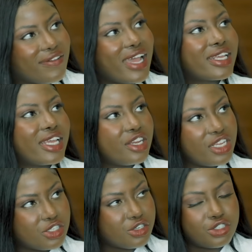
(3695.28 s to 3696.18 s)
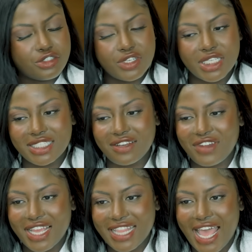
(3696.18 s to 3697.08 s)
I've had yeah. kidney surgery and mm-hmm. stuff
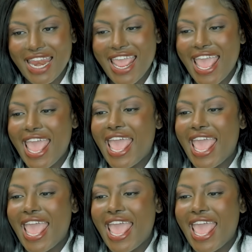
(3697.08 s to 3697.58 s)
like that.